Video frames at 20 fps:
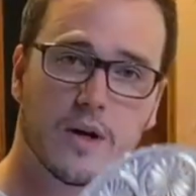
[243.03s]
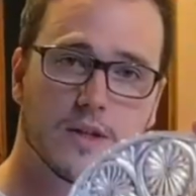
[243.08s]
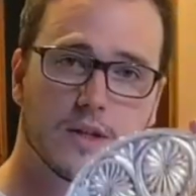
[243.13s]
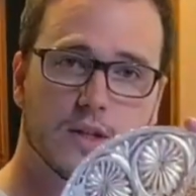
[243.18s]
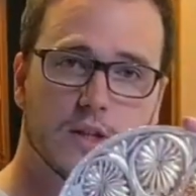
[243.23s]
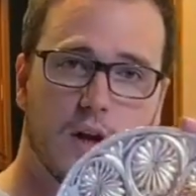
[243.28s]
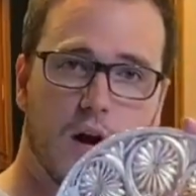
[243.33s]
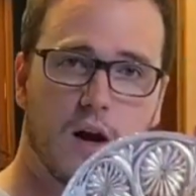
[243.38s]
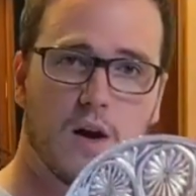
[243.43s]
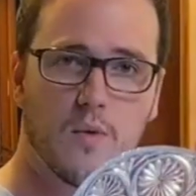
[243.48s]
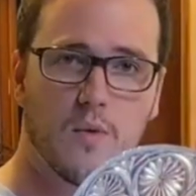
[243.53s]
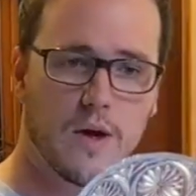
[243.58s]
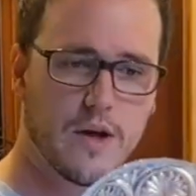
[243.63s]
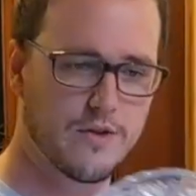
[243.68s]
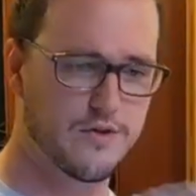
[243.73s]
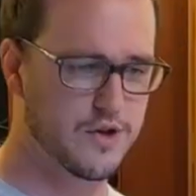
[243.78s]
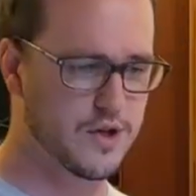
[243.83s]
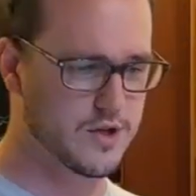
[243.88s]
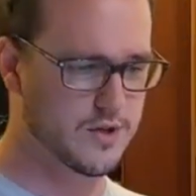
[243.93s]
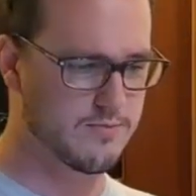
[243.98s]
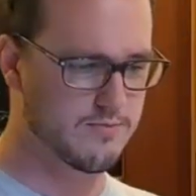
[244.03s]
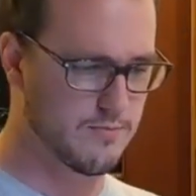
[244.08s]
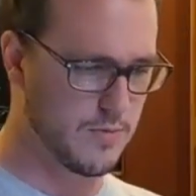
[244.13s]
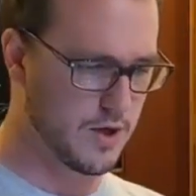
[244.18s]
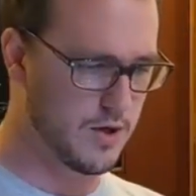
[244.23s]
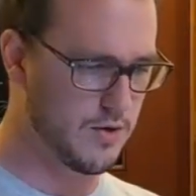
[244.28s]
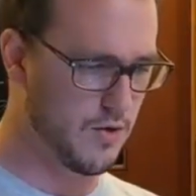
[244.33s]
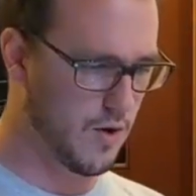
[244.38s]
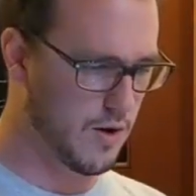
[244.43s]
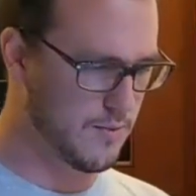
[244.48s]
start with just a
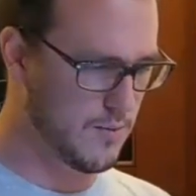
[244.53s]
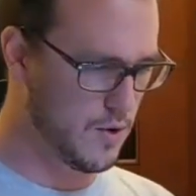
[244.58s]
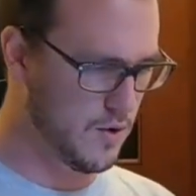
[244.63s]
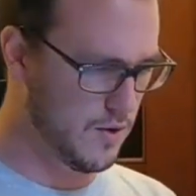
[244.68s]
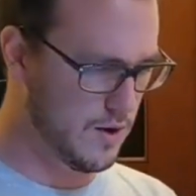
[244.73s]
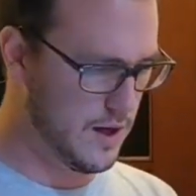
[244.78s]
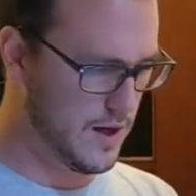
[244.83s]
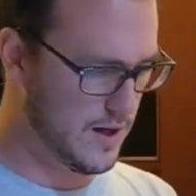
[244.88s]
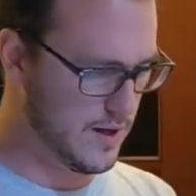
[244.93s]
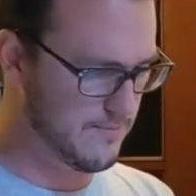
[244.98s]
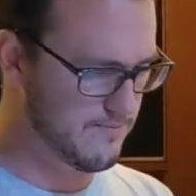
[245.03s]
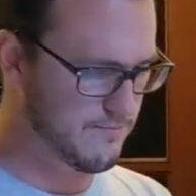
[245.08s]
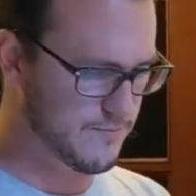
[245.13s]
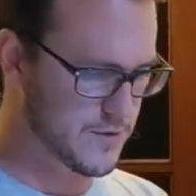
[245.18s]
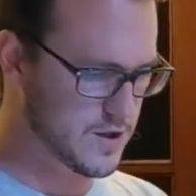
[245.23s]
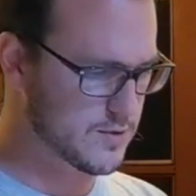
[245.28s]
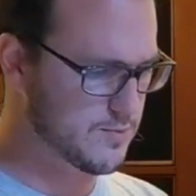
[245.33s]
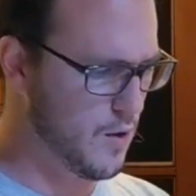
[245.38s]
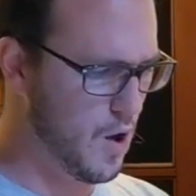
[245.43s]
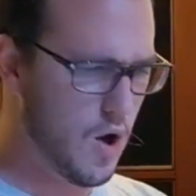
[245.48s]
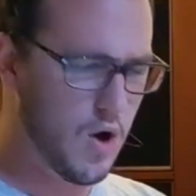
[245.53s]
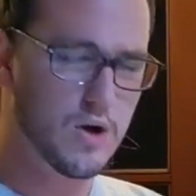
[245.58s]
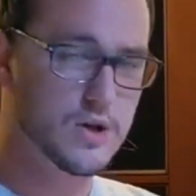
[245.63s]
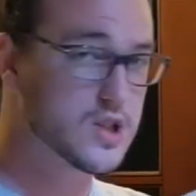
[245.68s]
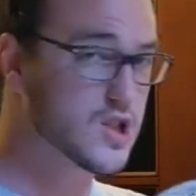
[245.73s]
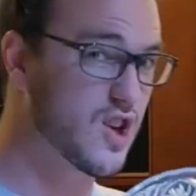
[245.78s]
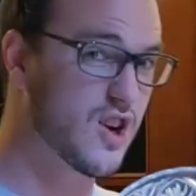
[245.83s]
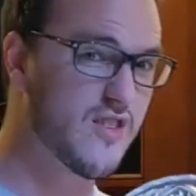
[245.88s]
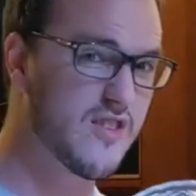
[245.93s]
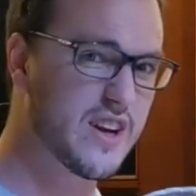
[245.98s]
normal small
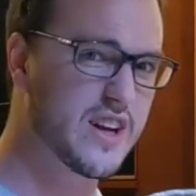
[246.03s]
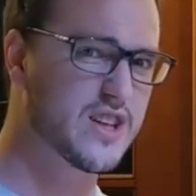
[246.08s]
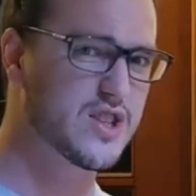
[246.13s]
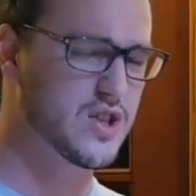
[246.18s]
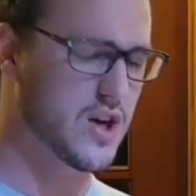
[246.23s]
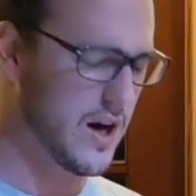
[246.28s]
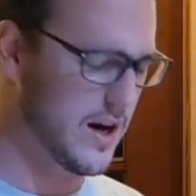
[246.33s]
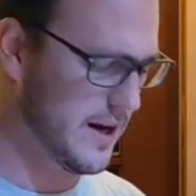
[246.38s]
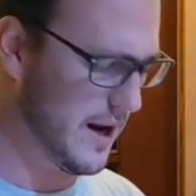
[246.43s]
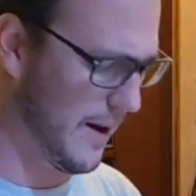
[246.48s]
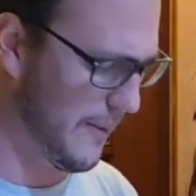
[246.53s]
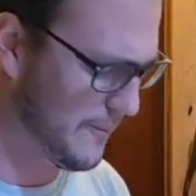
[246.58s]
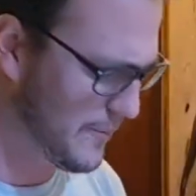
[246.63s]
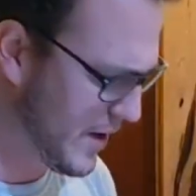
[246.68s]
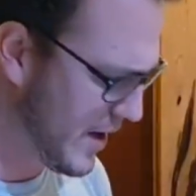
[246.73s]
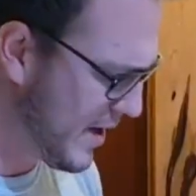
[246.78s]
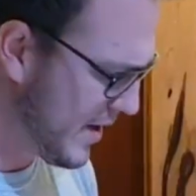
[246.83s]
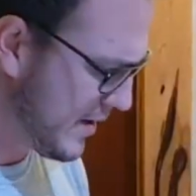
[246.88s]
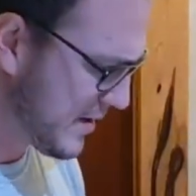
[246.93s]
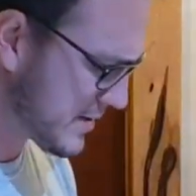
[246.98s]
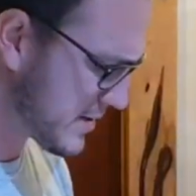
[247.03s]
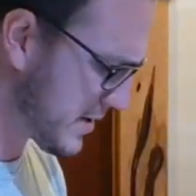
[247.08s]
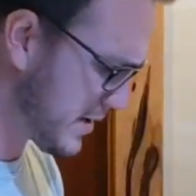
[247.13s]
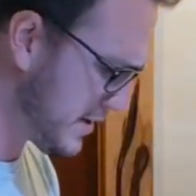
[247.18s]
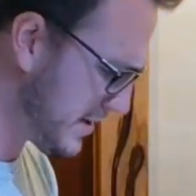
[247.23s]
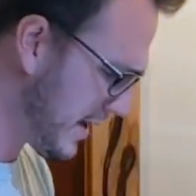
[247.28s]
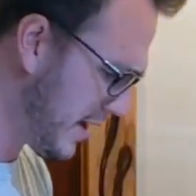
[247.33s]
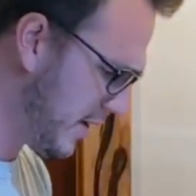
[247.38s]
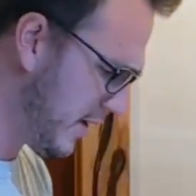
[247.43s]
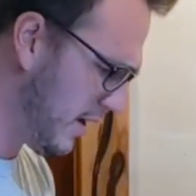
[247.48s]
serving tray. Now
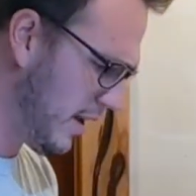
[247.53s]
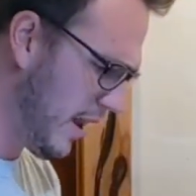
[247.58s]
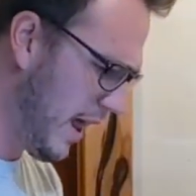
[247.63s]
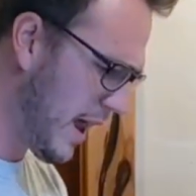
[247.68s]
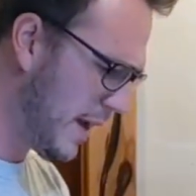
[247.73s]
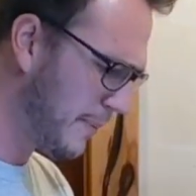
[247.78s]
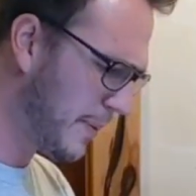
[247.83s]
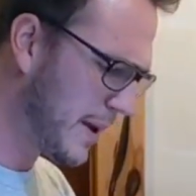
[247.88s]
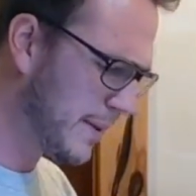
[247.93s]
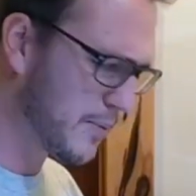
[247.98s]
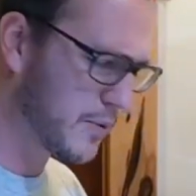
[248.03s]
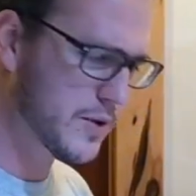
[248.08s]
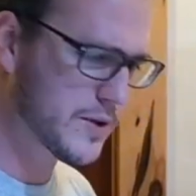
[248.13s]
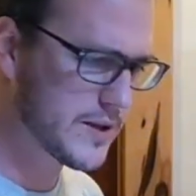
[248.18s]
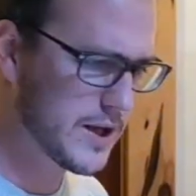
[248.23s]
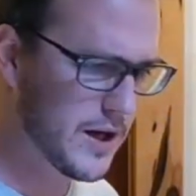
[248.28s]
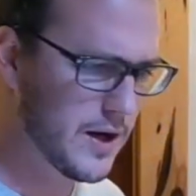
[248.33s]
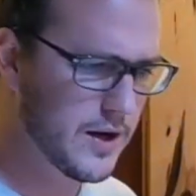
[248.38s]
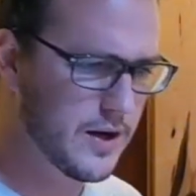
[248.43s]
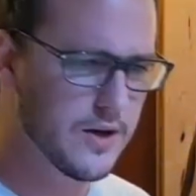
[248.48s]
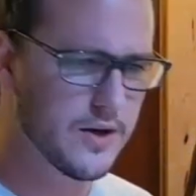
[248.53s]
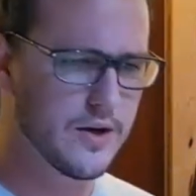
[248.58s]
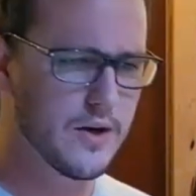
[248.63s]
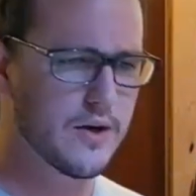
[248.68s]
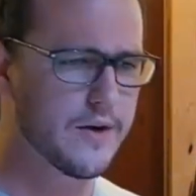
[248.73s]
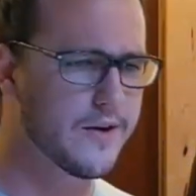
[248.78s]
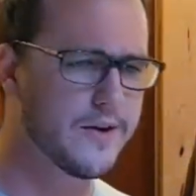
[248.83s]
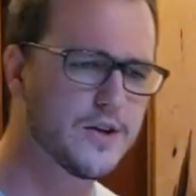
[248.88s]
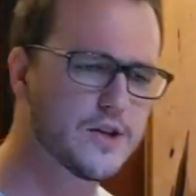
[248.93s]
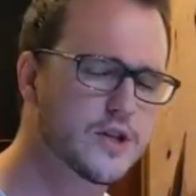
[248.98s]
a lot of people would tell you, you know,
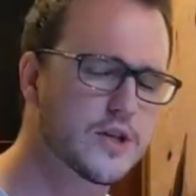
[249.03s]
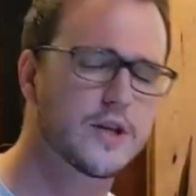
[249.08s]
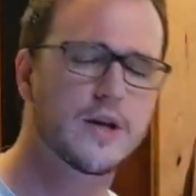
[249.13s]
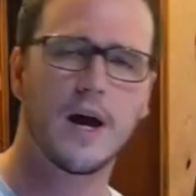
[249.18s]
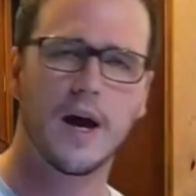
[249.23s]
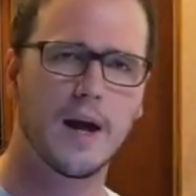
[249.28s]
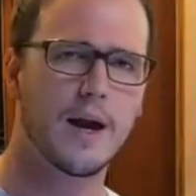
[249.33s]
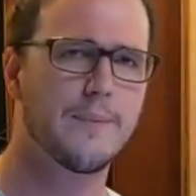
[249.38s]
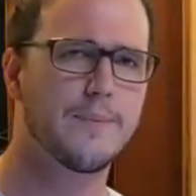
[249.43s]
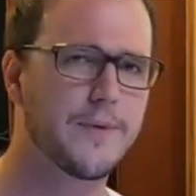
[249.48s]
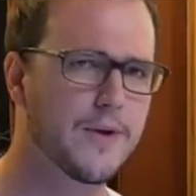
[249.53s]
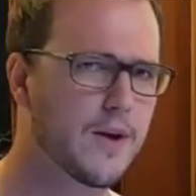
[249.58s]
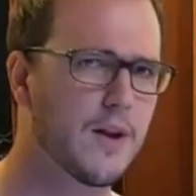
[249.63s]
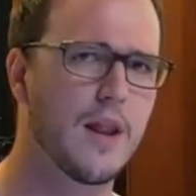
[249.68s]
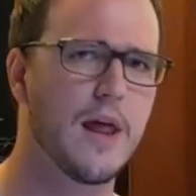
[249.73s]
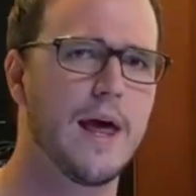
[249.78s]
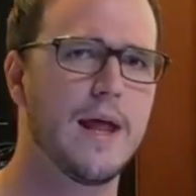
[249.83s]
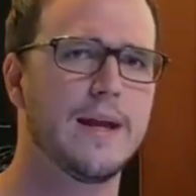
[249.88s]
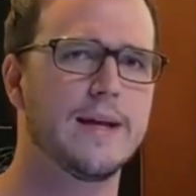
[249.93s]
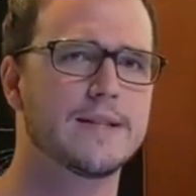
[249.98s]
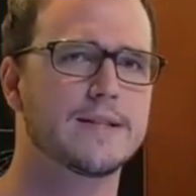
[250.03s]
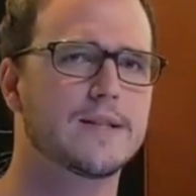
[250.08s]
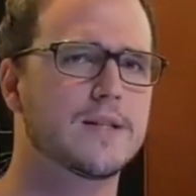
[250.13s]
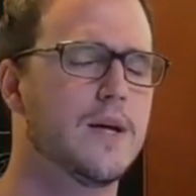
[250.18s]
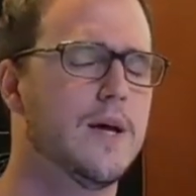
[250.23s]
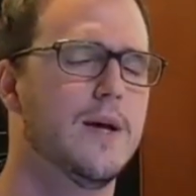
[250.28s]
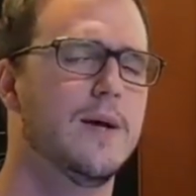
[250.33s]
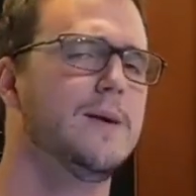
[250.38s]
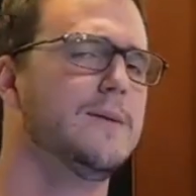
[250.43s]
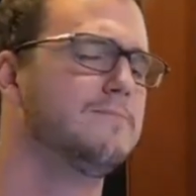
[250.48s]
you should cut up your lettuce,
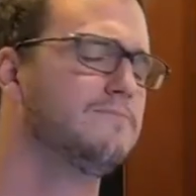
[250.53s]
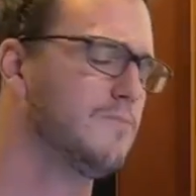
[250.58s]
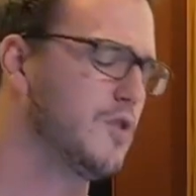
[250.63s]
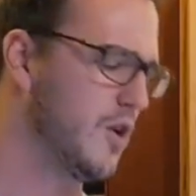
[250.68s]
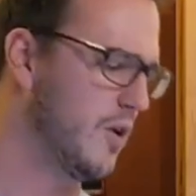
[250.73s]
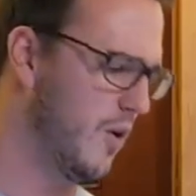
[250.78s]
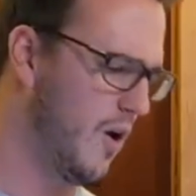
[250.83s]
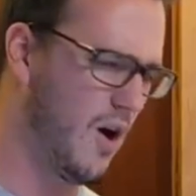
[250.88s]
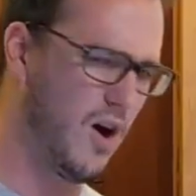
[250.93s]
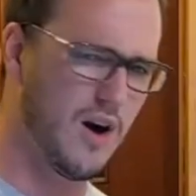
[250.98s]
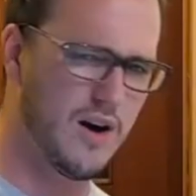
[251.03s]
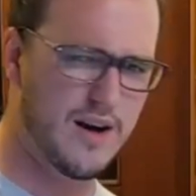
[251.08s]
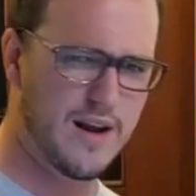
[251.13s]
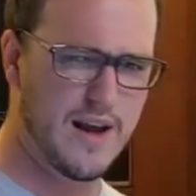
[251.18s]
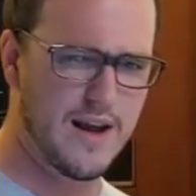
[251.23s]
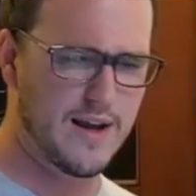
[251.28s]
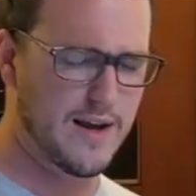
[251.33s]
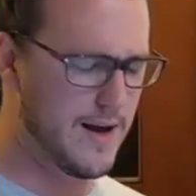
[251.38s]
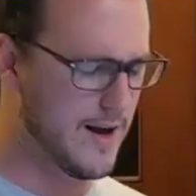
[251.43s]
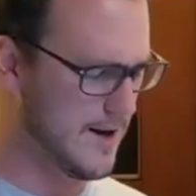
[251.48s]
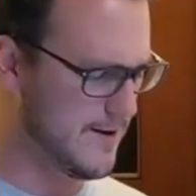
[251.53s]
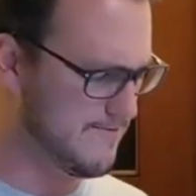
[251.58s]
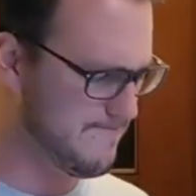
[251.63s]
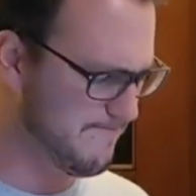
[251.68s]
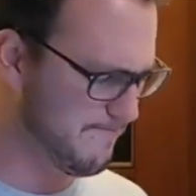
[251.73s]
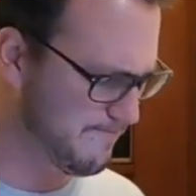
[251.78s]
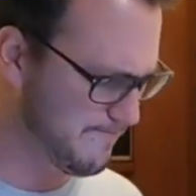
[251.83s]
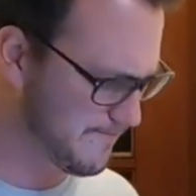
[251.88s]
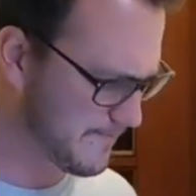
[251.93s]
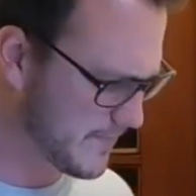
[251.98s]
you know, on
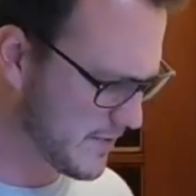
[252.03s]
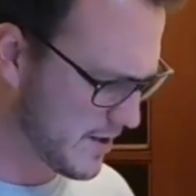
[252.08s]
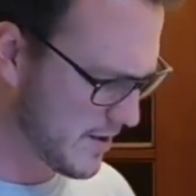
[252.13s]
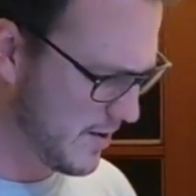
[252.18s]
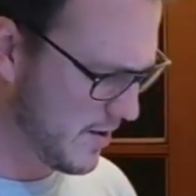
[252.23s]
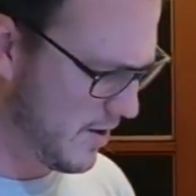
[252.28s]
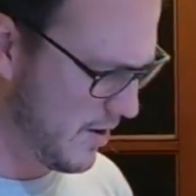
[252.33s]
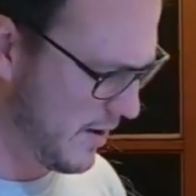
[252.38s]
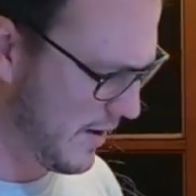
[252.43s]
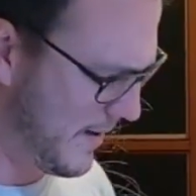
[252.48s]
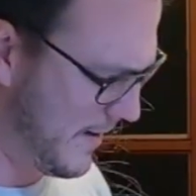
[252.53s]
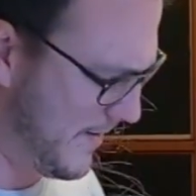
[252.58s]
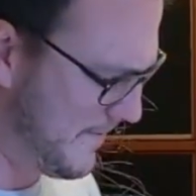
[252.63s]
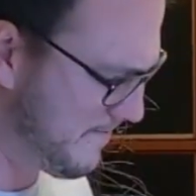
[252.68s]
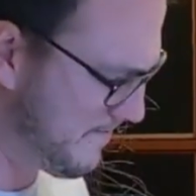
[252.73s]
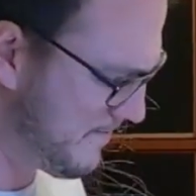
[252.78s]
a